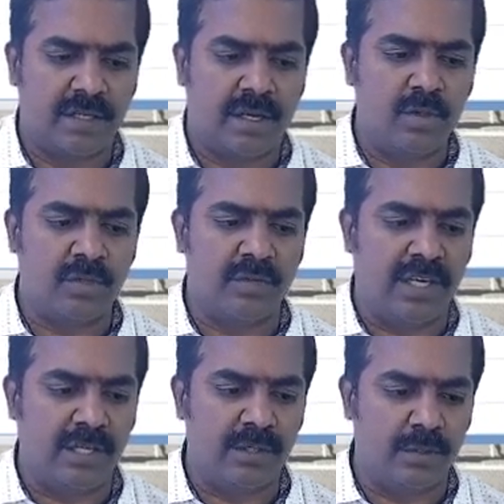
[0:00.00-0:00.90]
How to
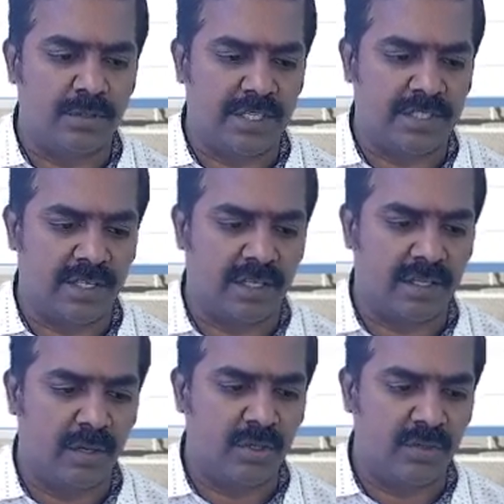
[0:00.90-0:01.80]
value closing stock?
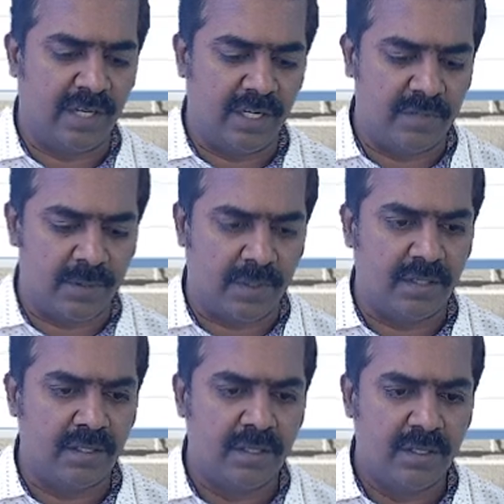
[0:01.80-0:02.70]
How to value which one?
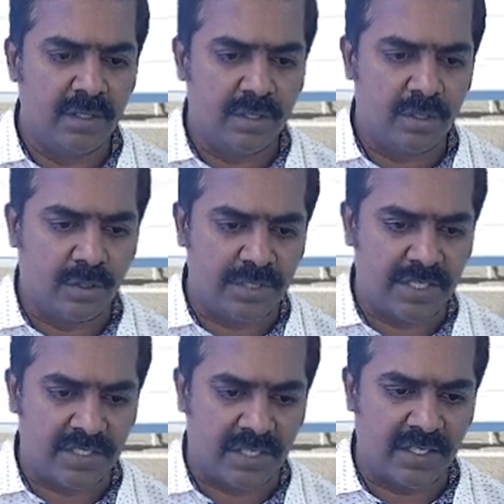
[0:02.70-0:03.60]

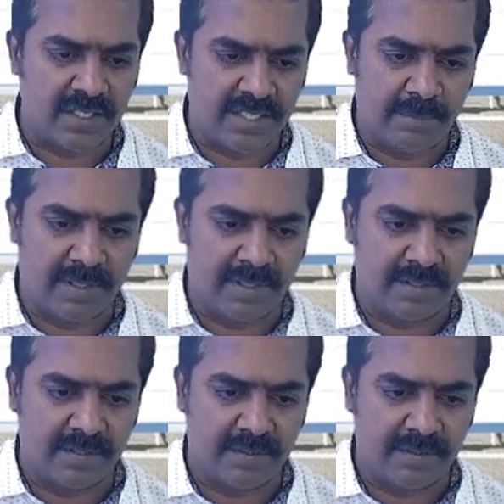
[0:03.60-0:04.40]
Closing stock, same method.